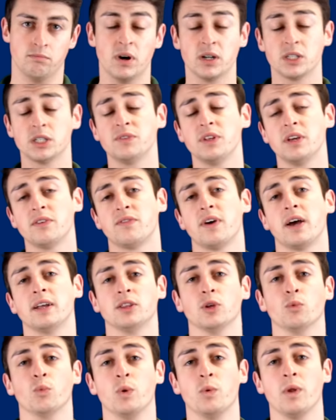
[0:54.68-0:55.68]
Much of the
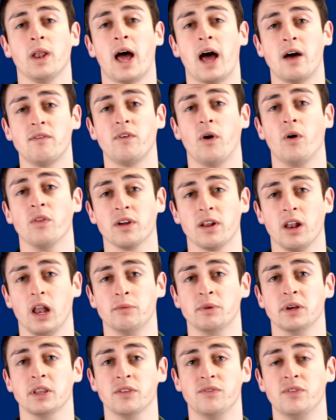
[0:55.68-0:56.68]
effect that we will have on the
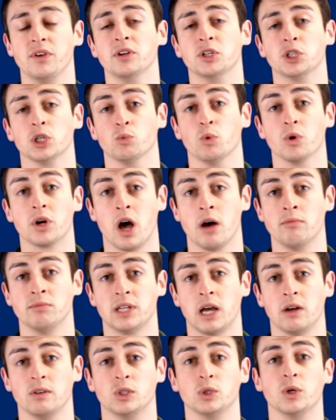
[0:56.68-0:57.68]
climate in the future will come
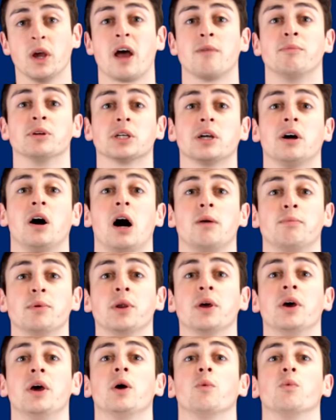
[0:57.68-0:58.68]
down to how much
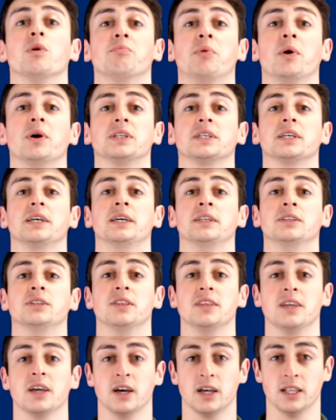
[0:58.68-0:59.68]
carbon we put
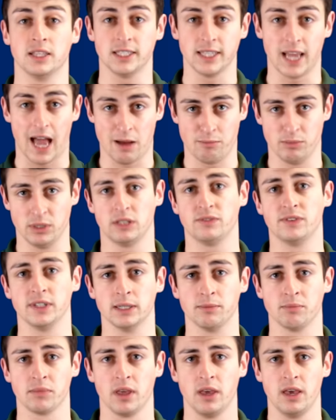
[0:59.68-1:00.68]
into the Earth's
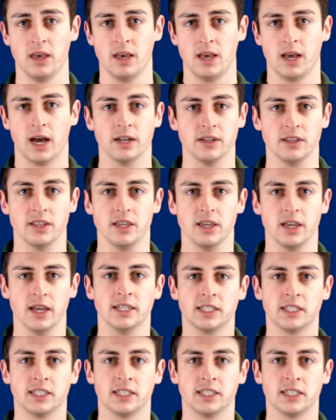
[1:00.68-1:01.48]
atmosphere. And the